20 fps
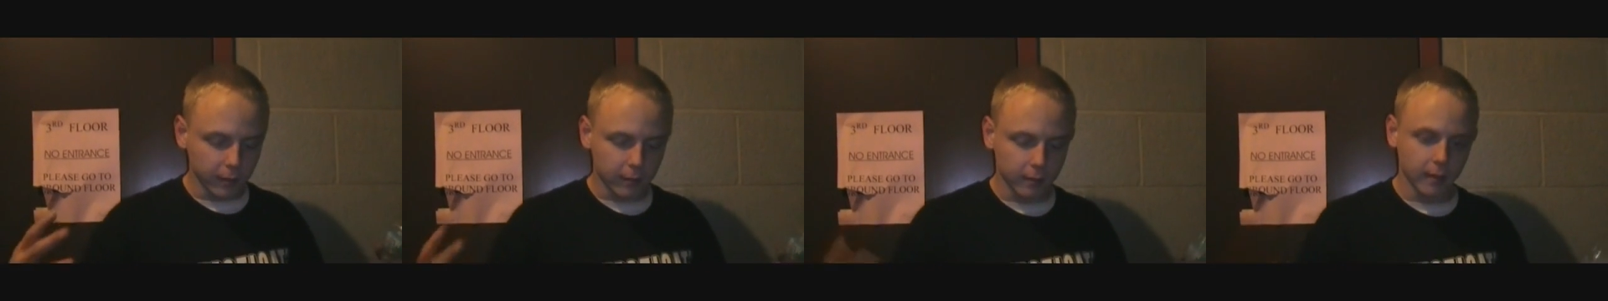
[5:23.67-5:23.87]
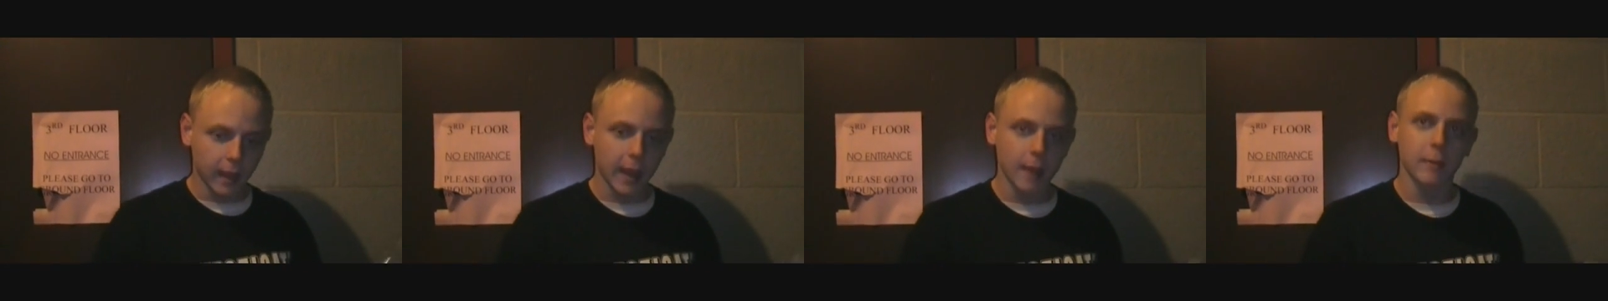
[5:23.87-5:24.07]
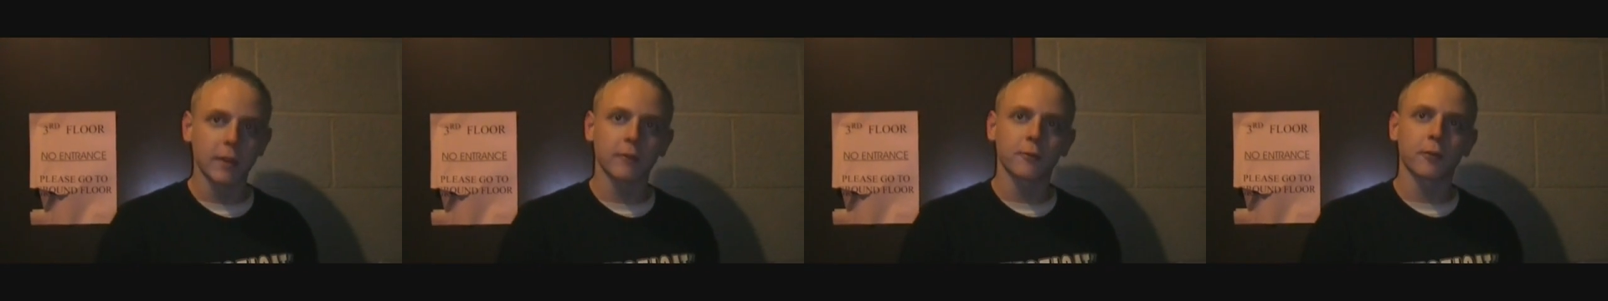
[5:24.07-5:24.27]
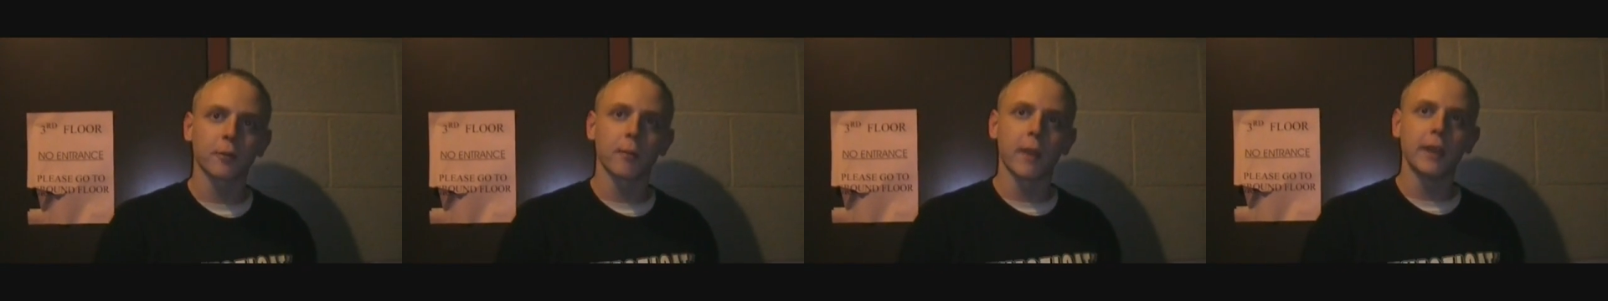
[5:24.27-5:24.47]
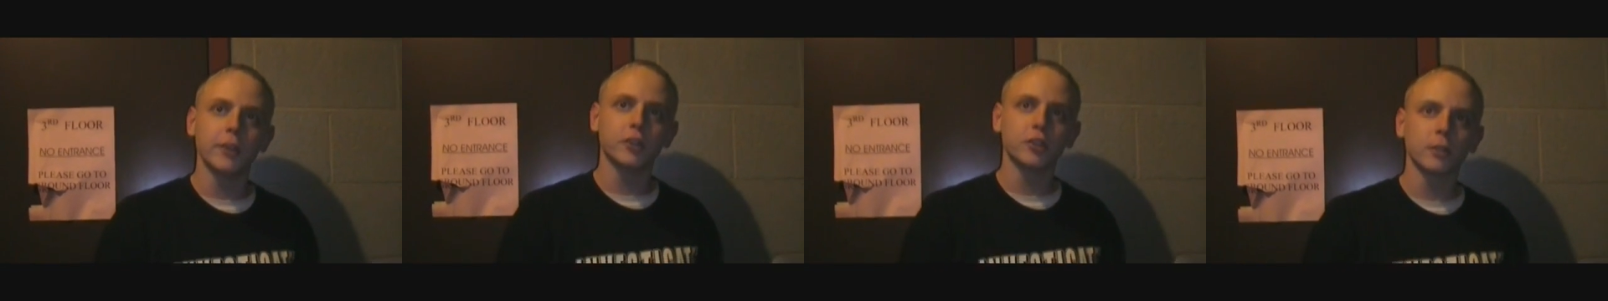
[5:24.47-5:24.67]
the same
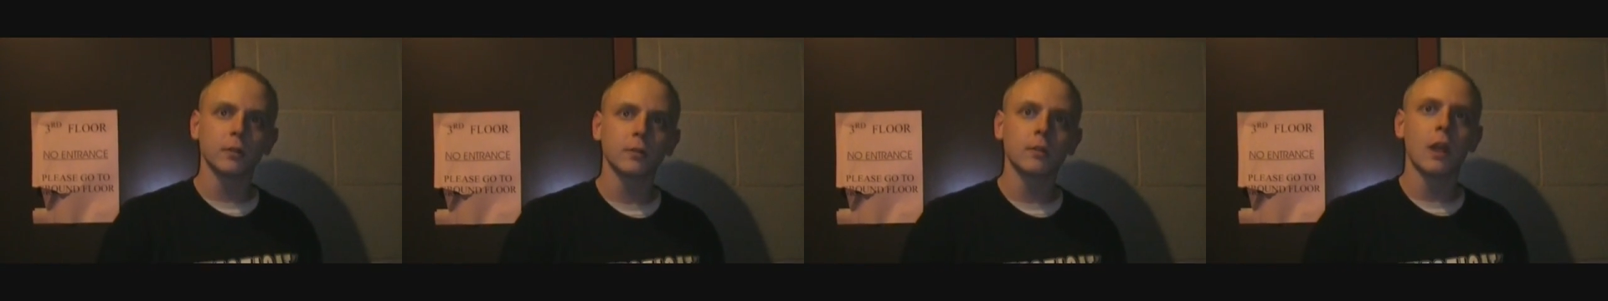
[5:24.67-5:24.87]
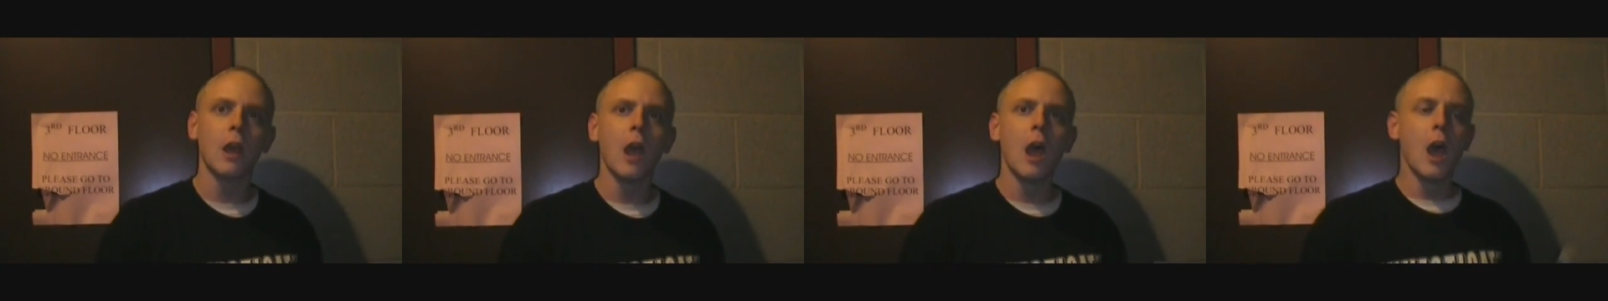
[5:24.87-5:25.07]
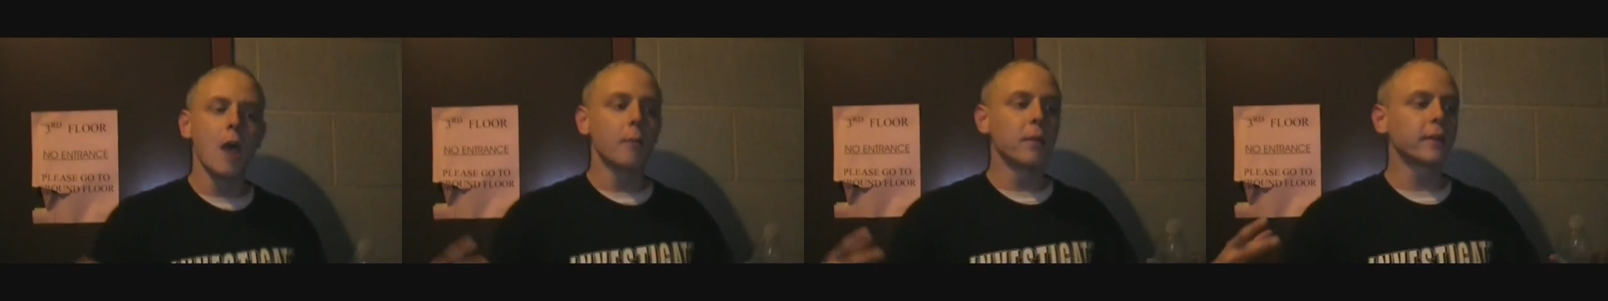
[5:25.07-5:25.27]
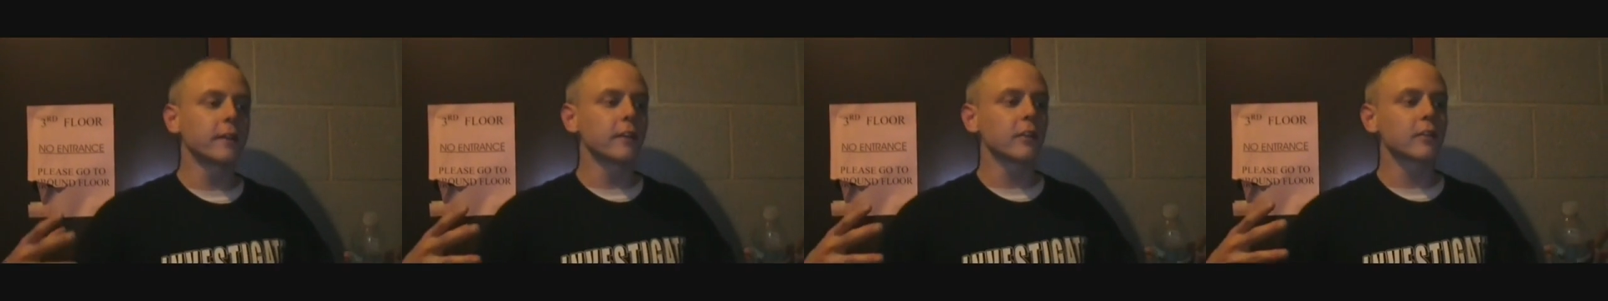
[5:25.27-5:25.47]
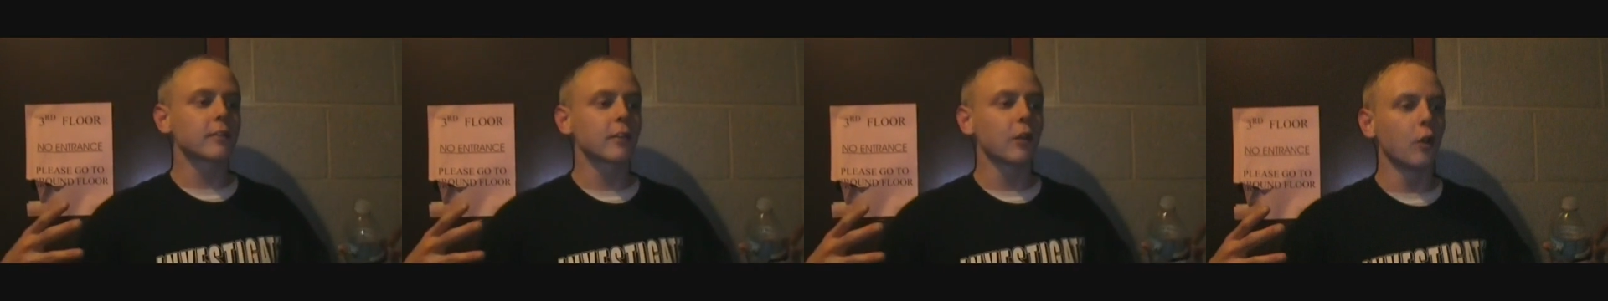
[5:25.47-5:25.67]
information, but
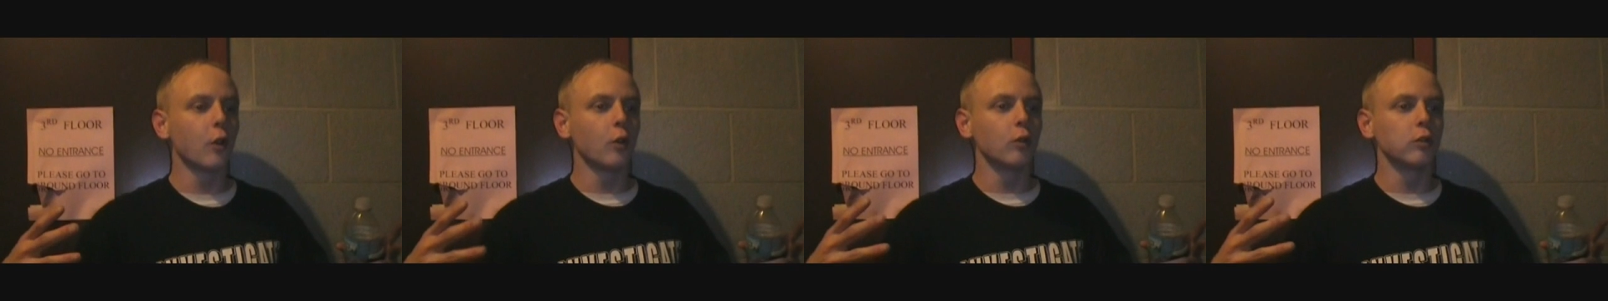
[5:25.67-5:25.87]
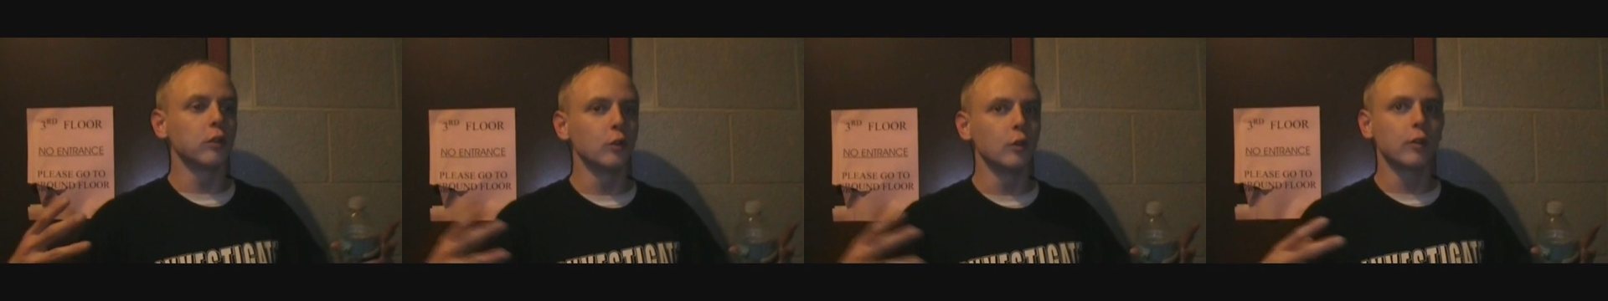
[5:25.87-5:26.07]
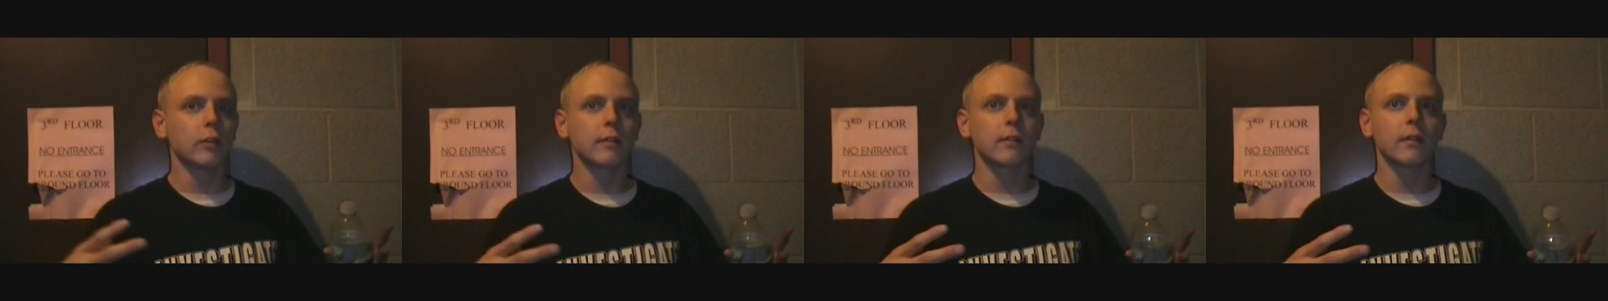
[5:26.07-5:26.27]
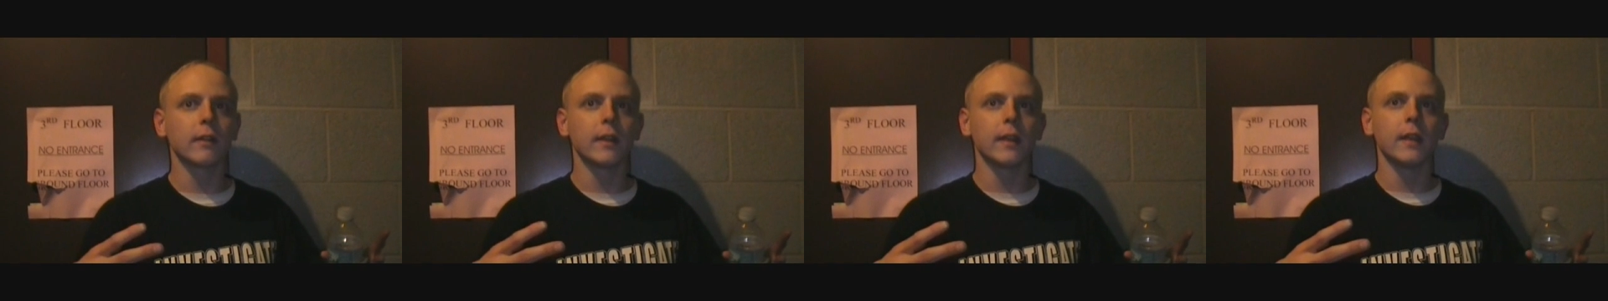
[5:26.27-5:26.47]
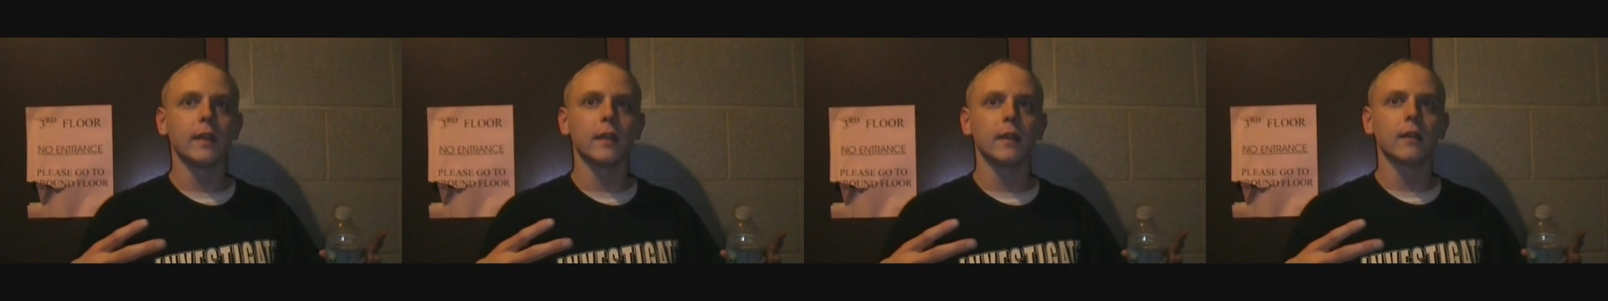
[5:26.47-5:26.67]
they're so
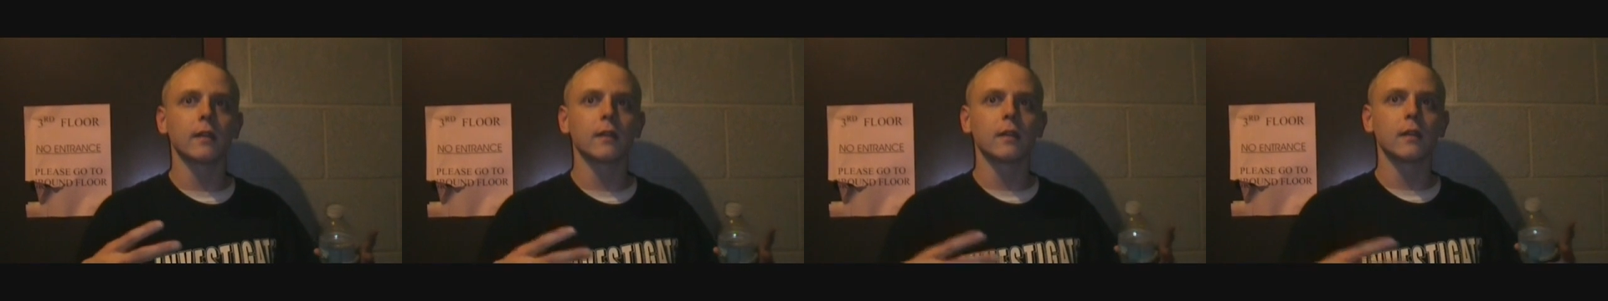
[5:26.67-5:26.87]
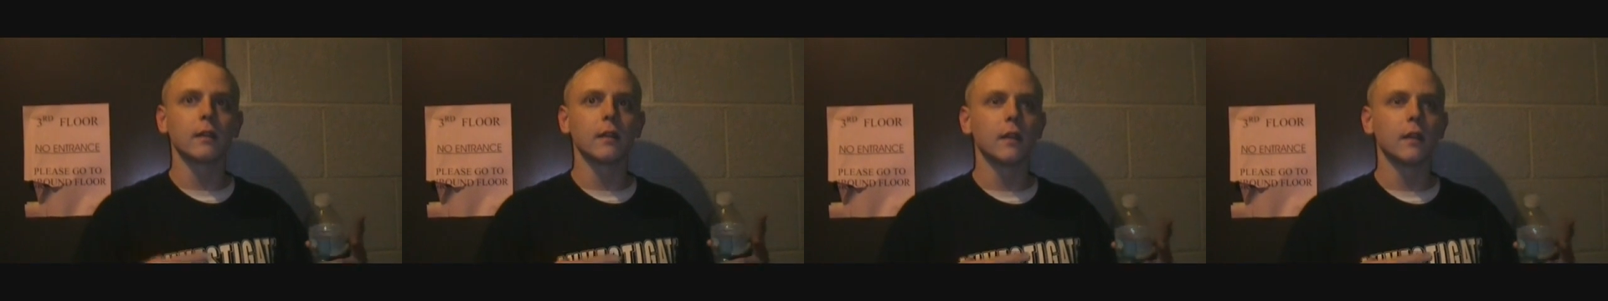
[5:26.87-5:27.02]
loosely.